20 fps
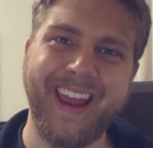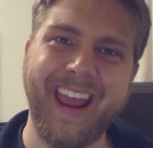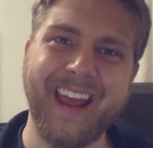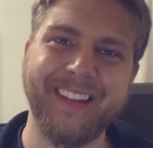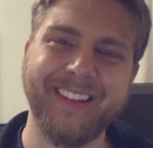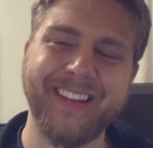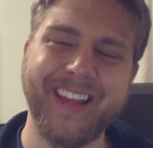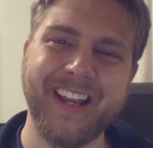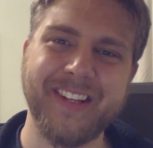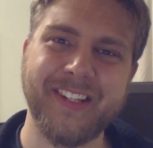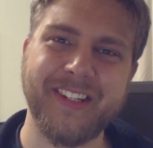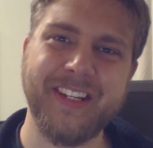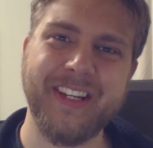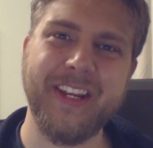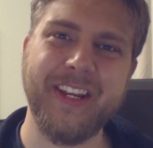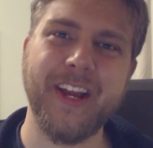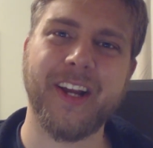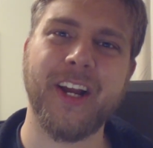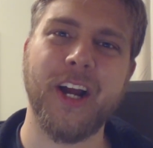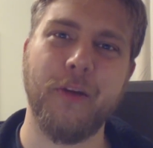and they
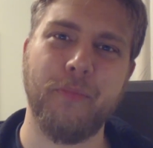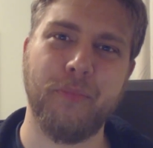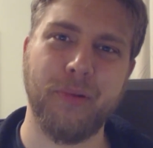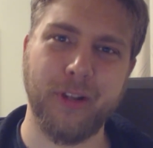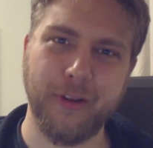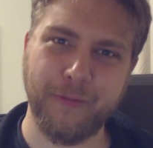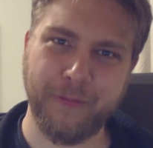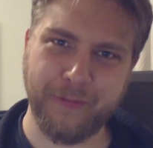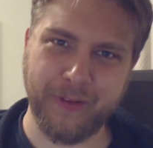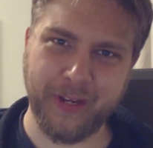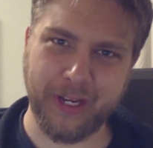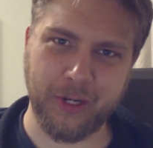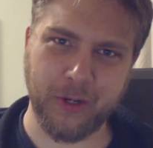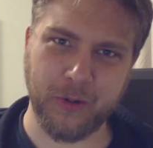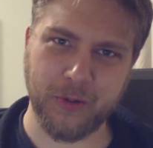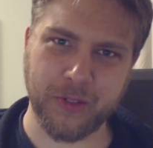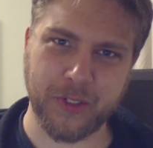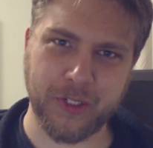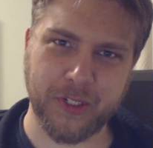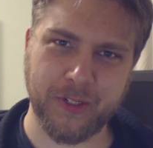see a couple of
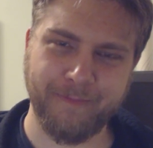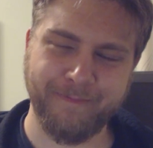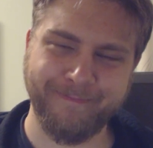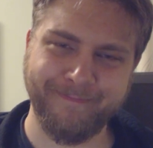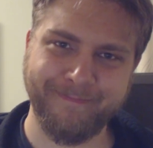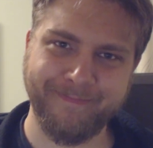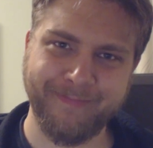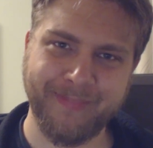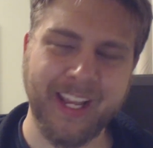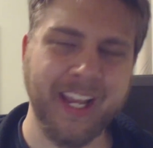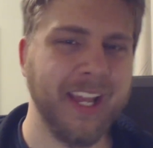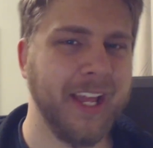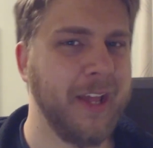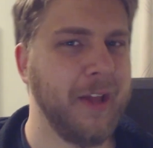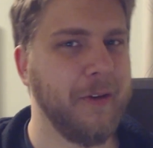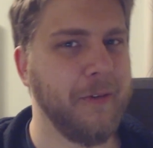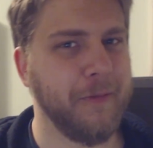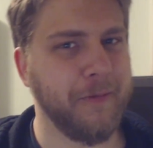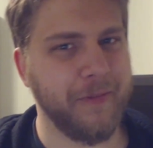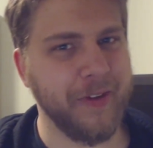figures.
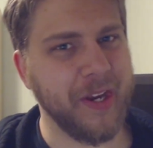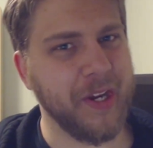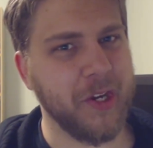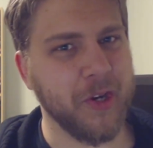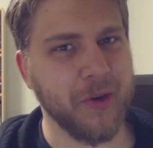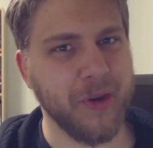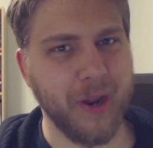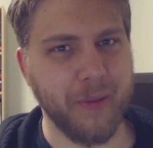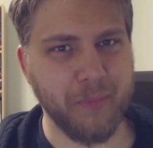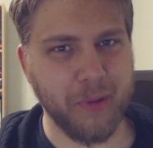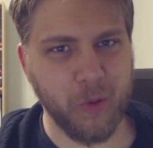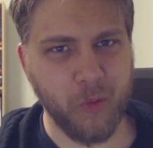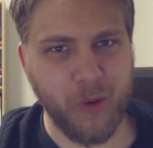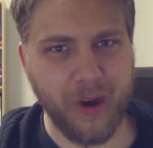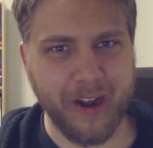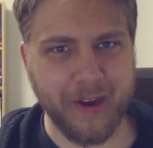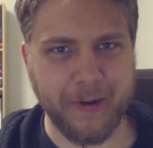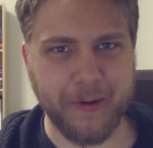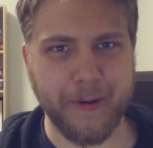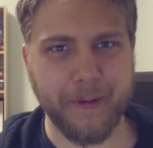Figure number
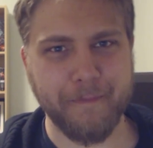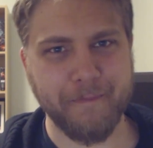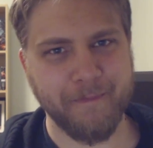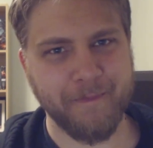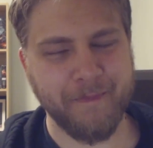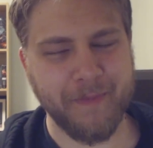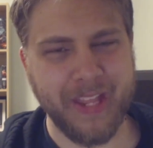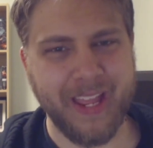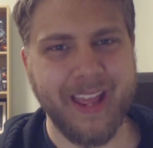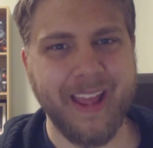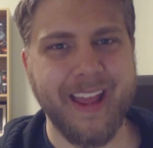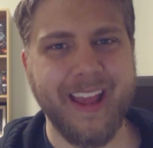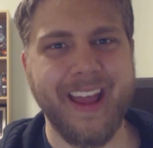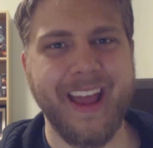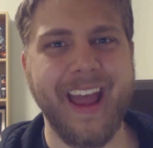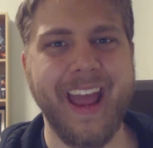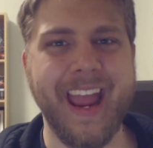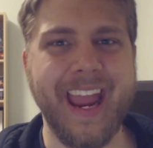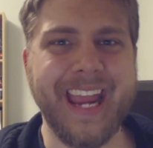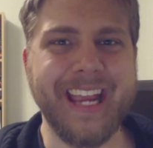1,
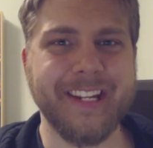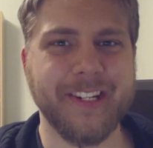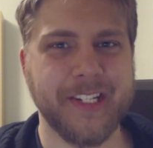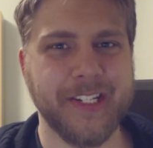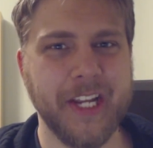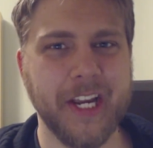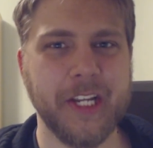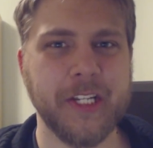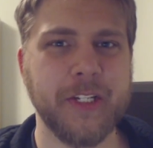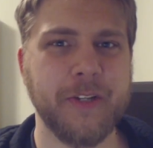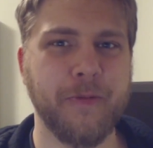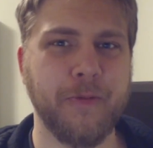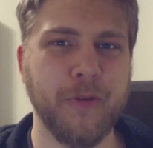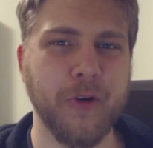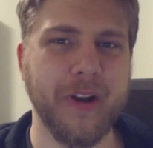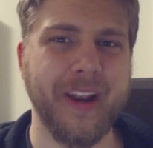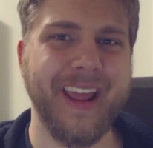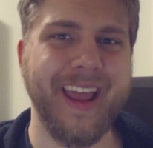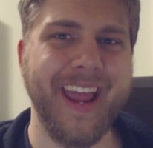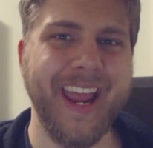a
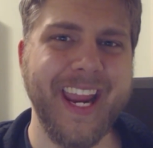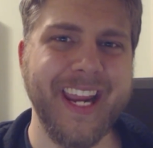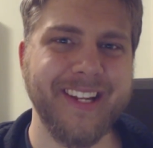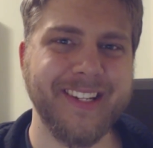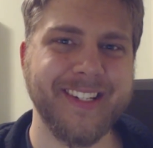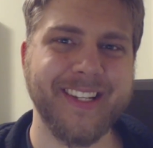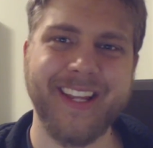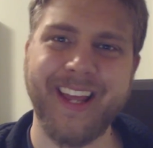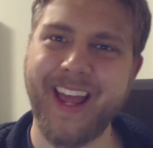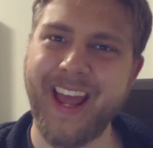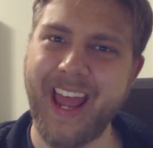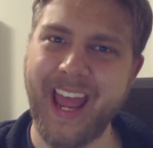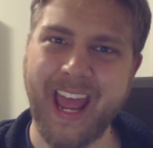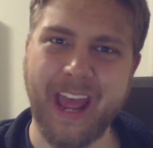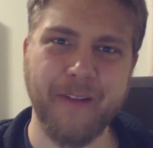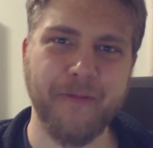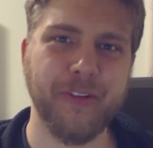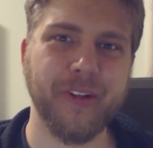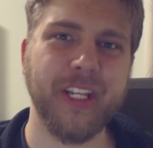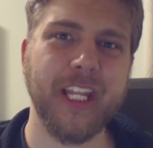6'8",
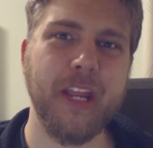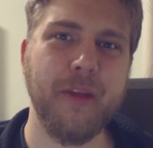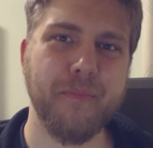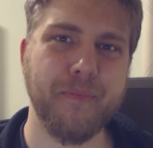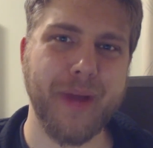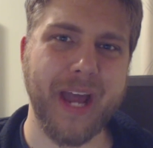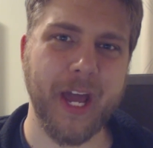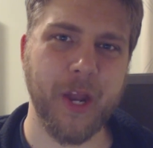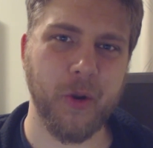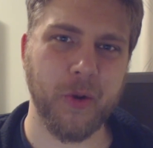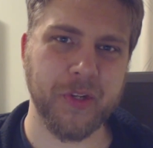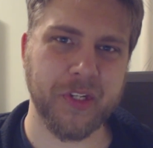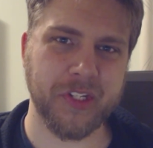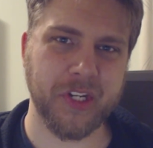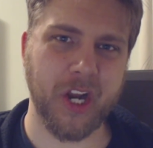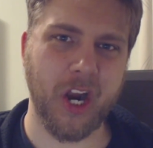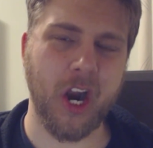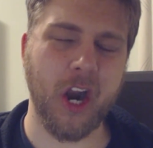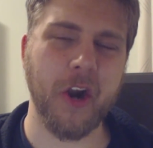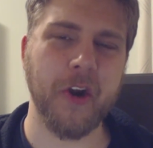heavily
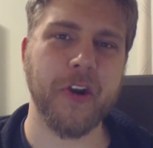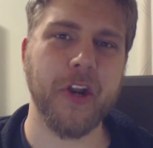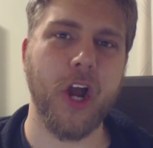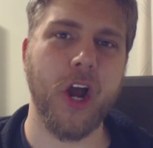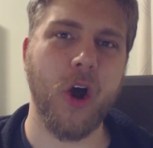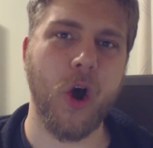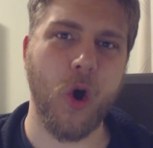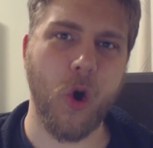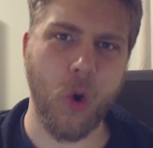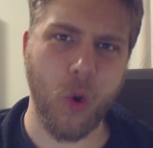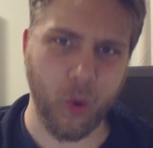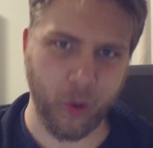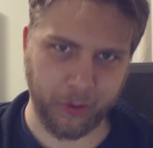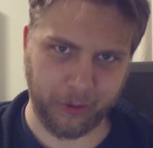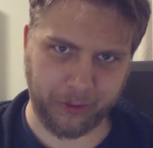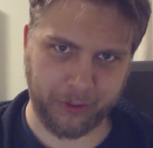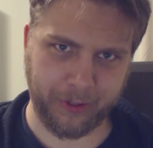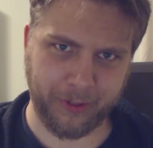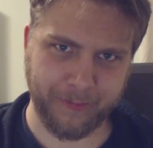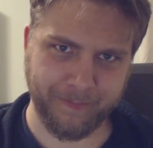battle-scarred
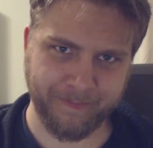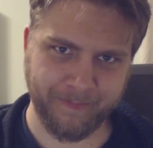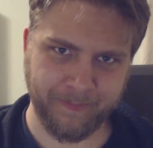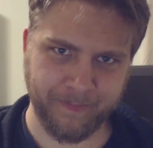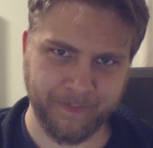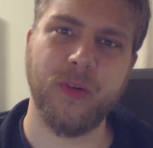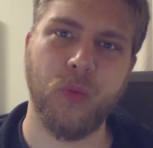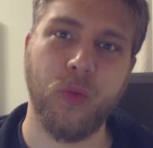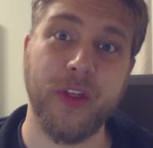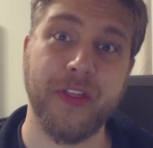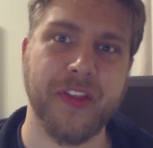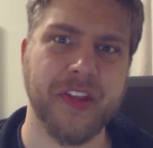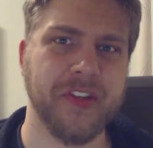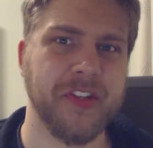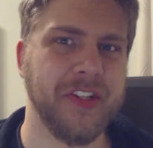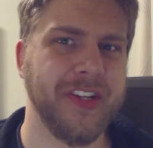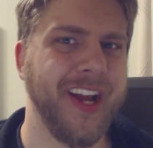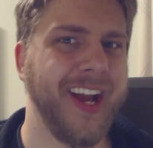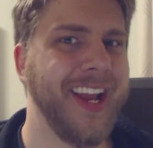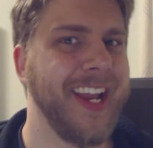orc with a
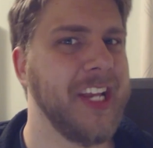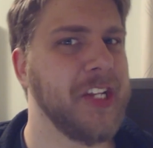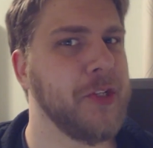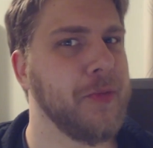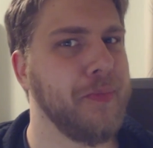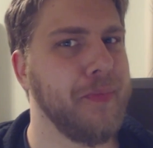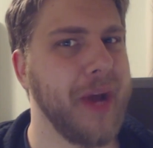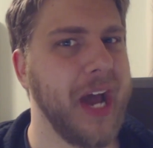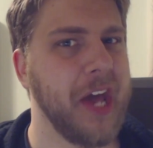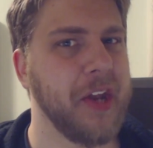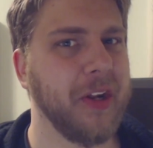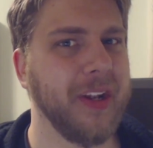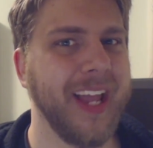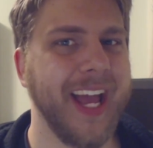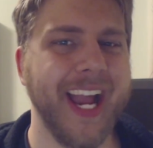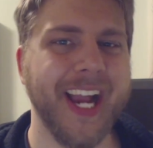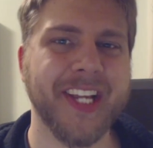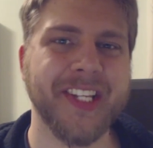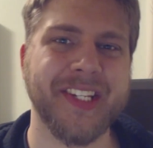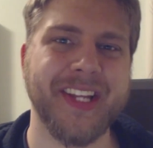giant battle
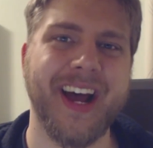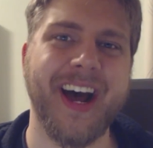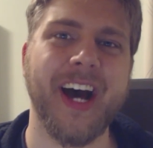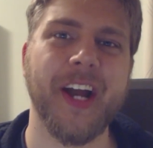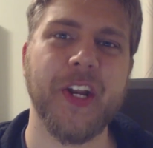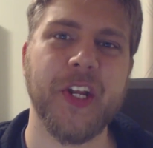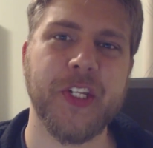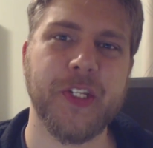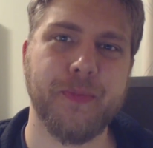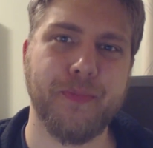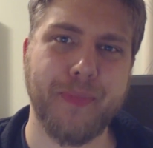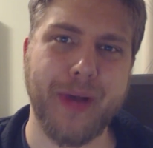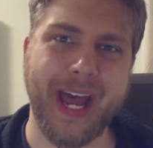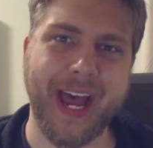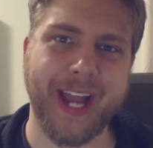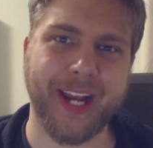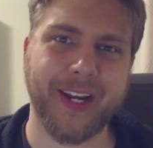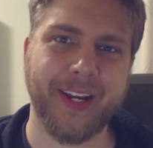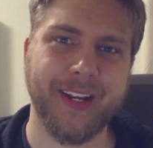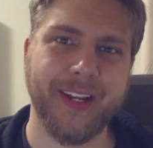axe on its
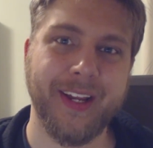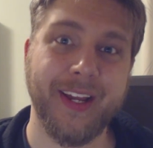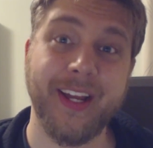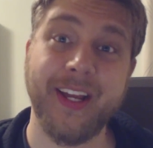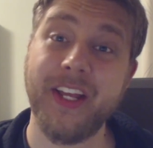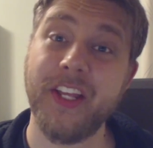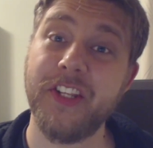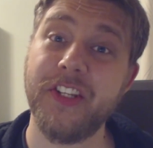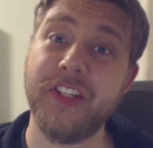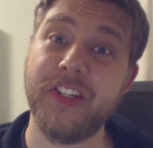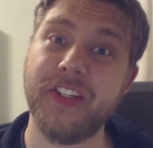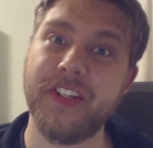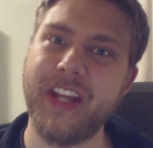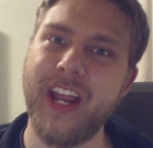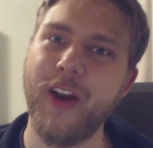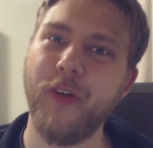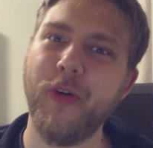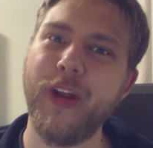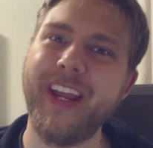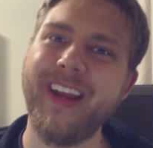back,
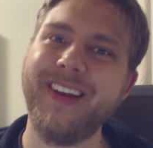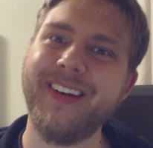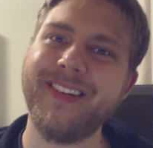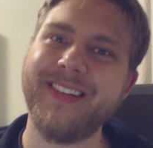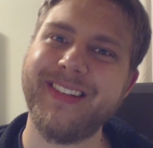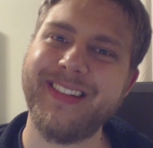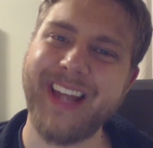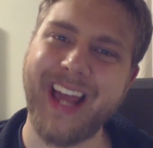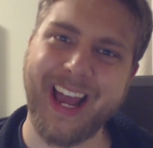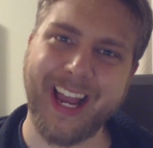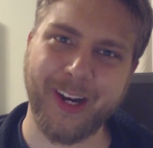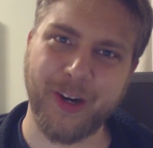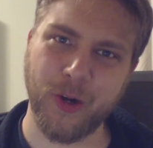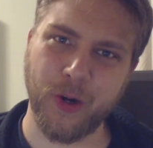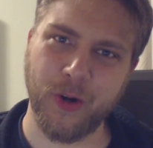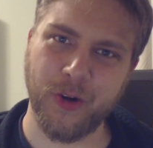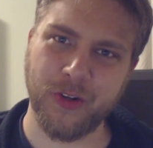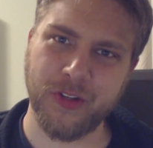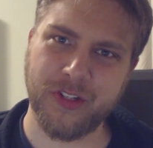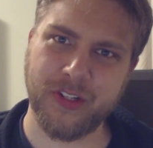staring
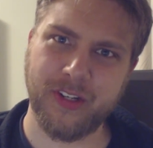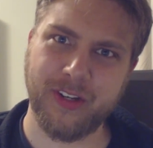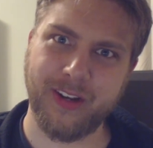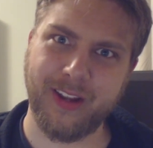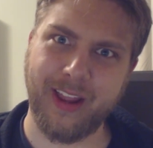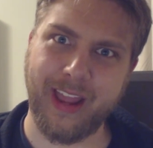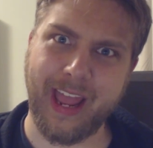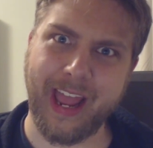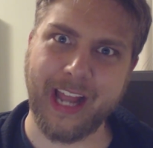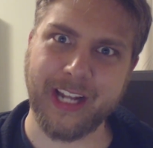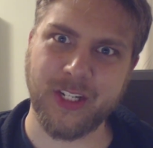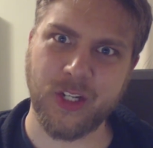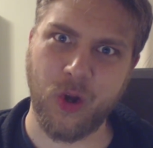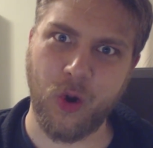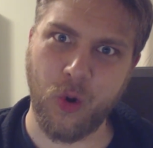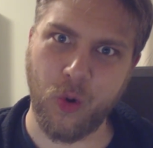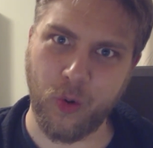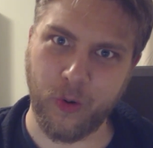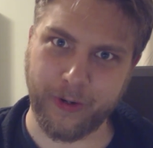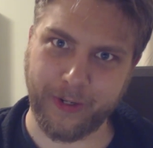daggers at
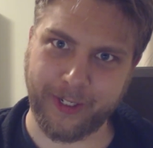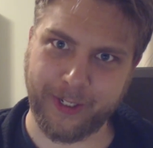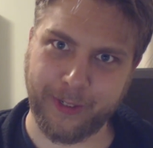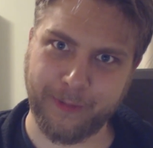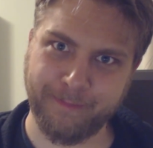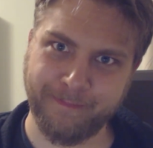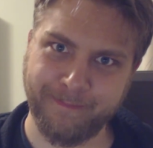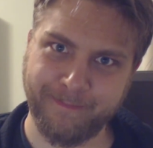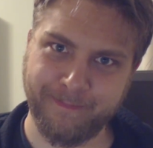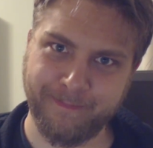Hork.